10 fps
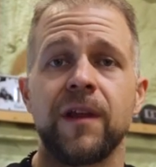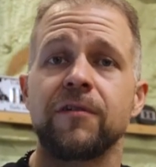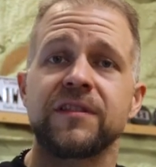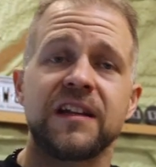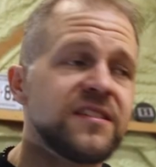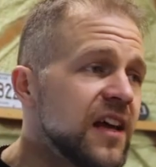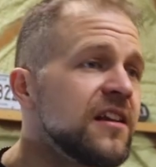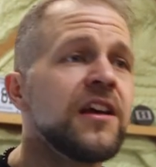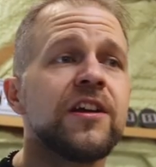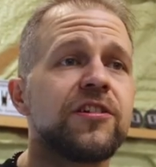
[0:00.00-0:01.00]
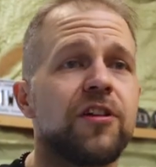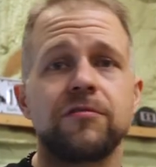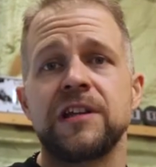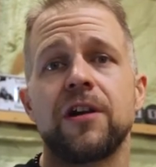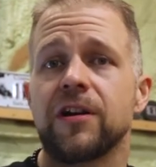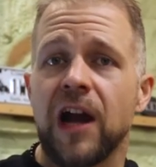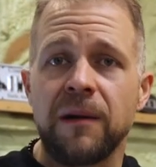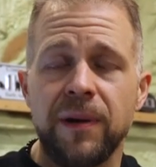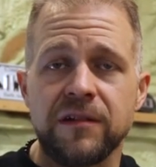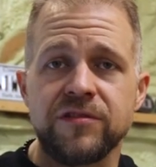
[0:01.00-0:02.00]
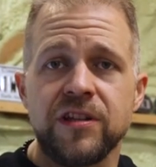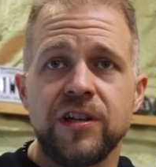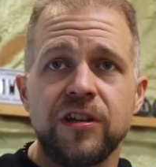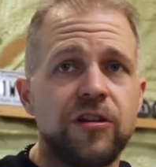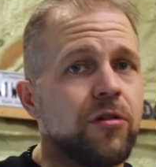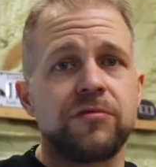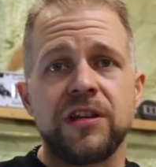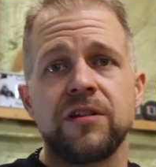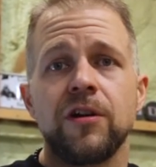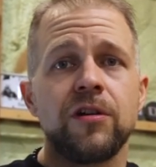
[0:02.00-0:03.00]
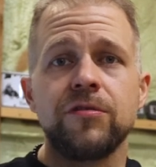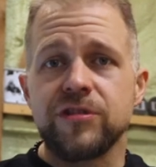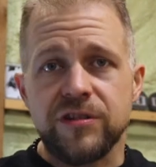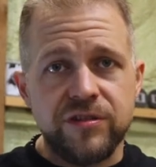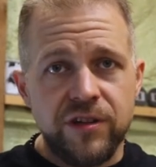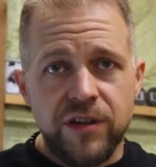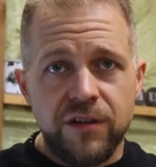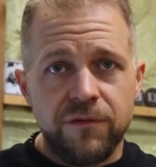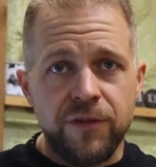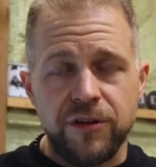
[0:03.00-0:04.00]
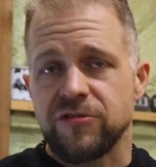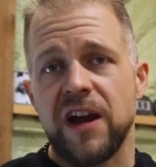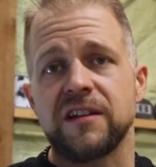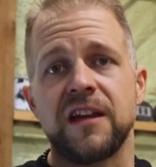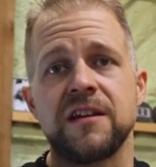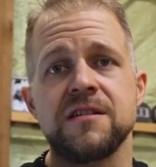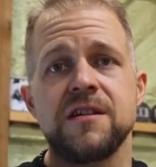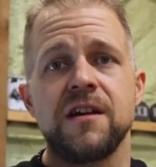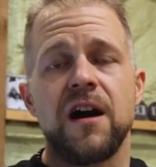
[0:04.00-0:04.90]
Now with that said, you don't need our compounds, you don't need Hoosiers for your track day.